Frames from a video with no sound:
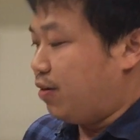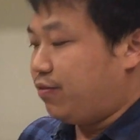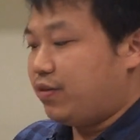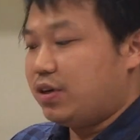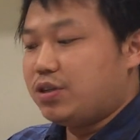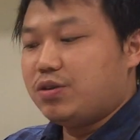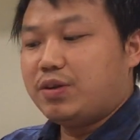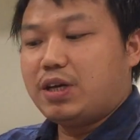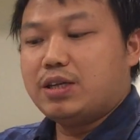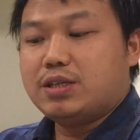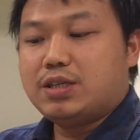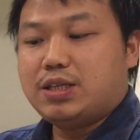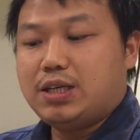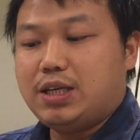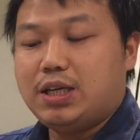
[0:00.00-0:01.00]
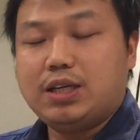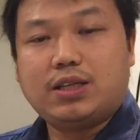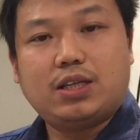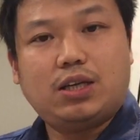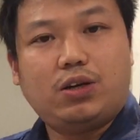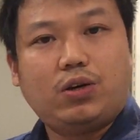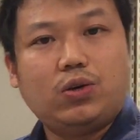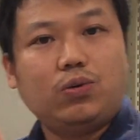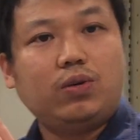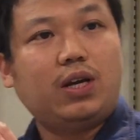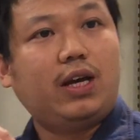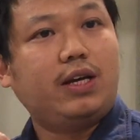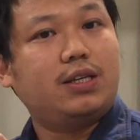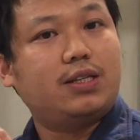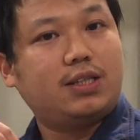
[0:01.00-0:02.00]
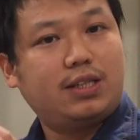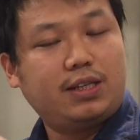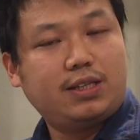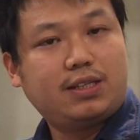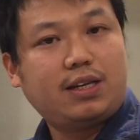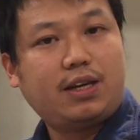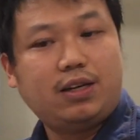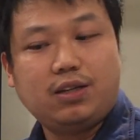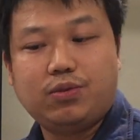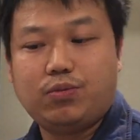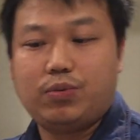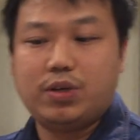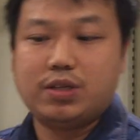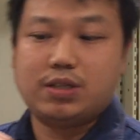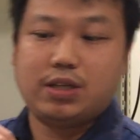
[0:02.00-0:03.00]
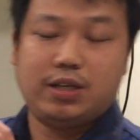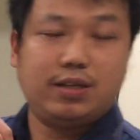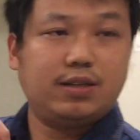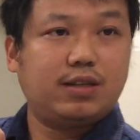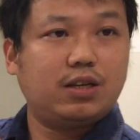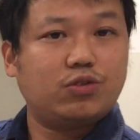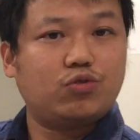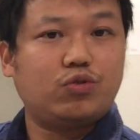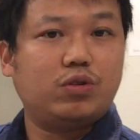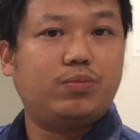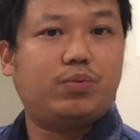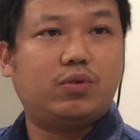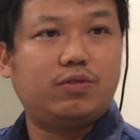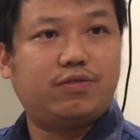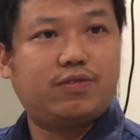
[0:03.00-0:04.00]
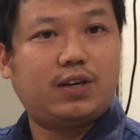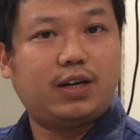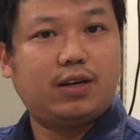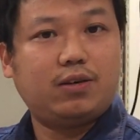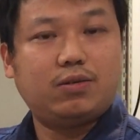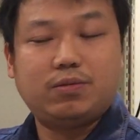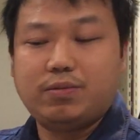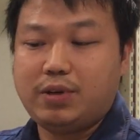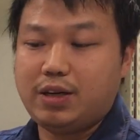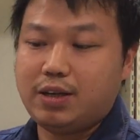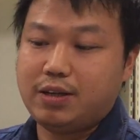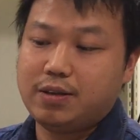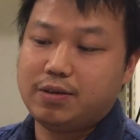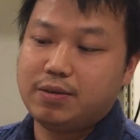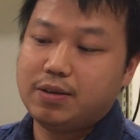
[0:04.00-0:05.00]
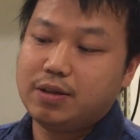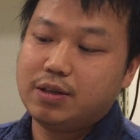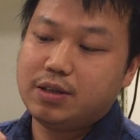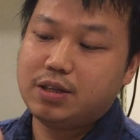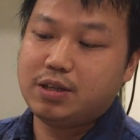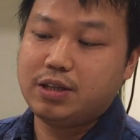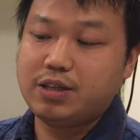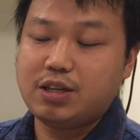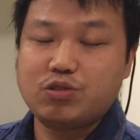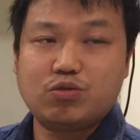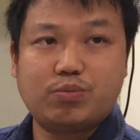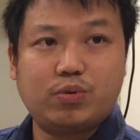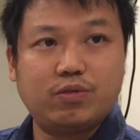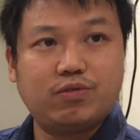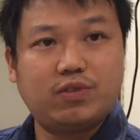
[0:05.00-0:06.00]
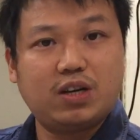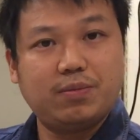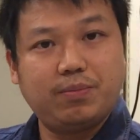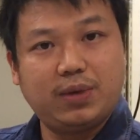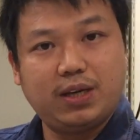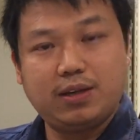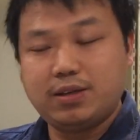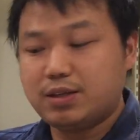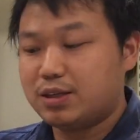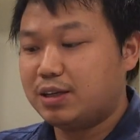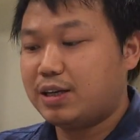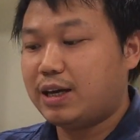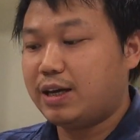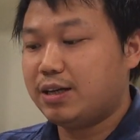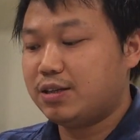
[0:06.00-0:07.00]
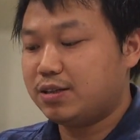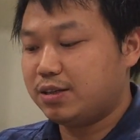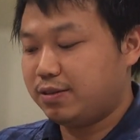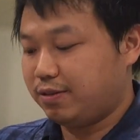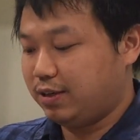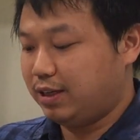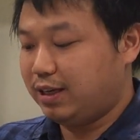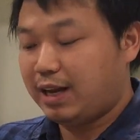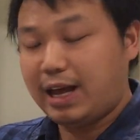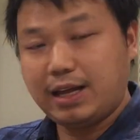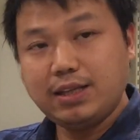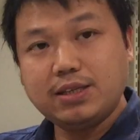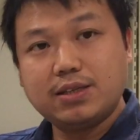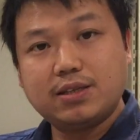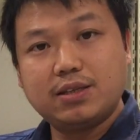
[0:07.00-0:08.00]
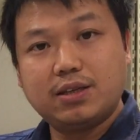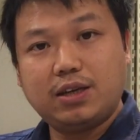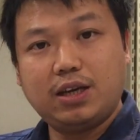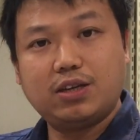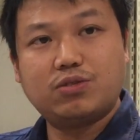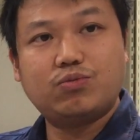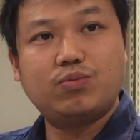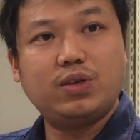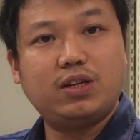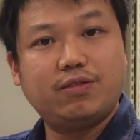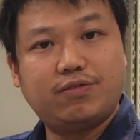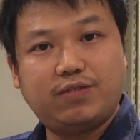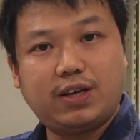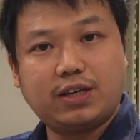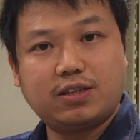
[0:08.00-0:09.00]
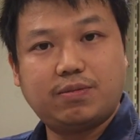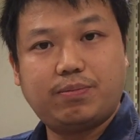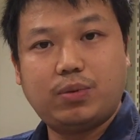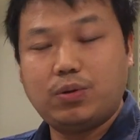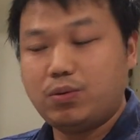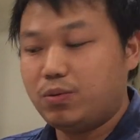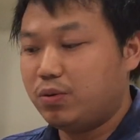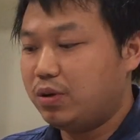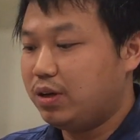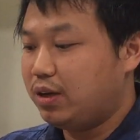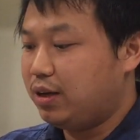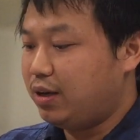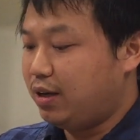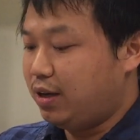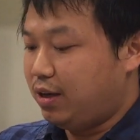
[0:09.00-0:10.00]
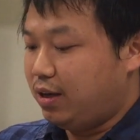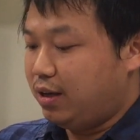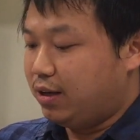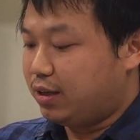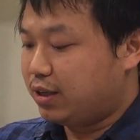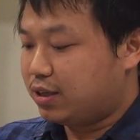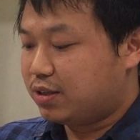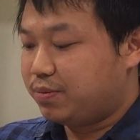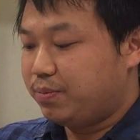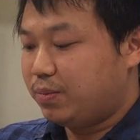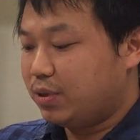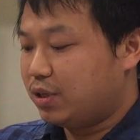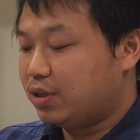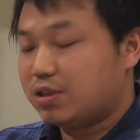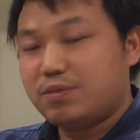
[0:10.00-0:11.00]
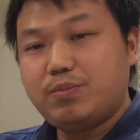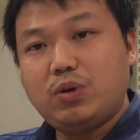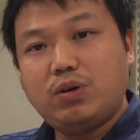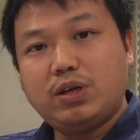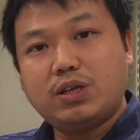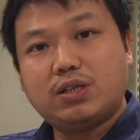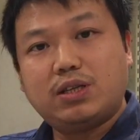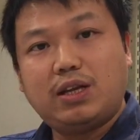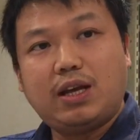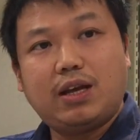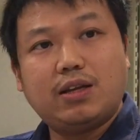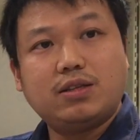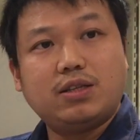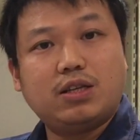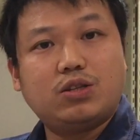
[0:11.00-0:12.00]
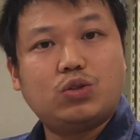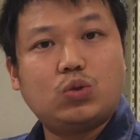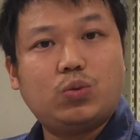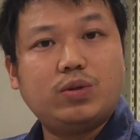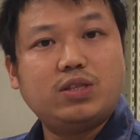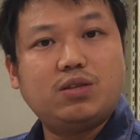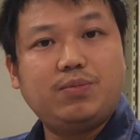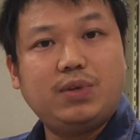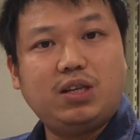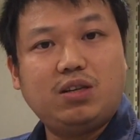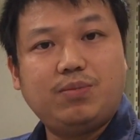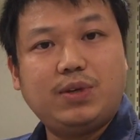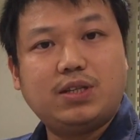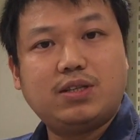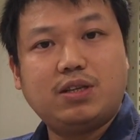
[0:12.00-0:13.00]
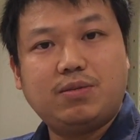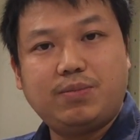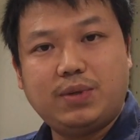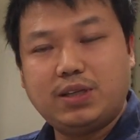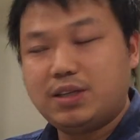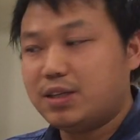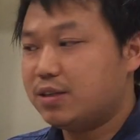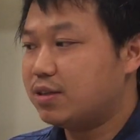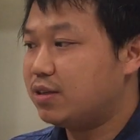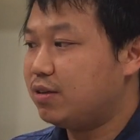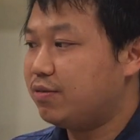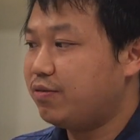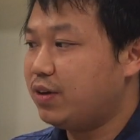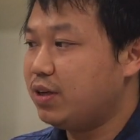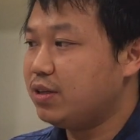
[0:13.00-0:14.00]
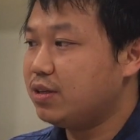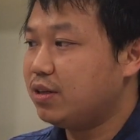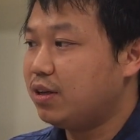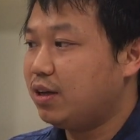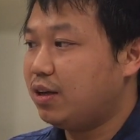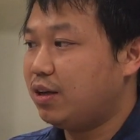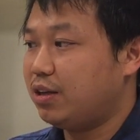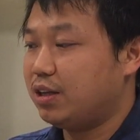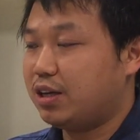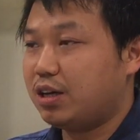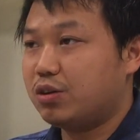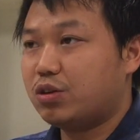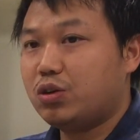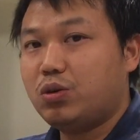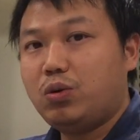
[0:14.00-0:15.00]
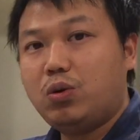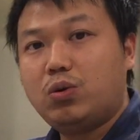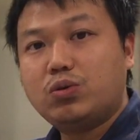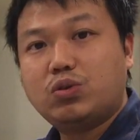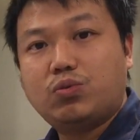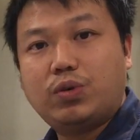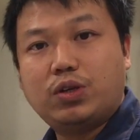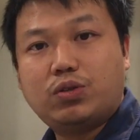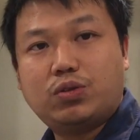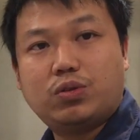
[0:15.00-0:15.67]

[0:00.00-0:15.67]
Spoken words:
First, you can see the whole light is designed with the industrial profile. And the industrial profile means the light length is really flexible. The smallest lens is 20 millimeter emitting surface, and it can go all the way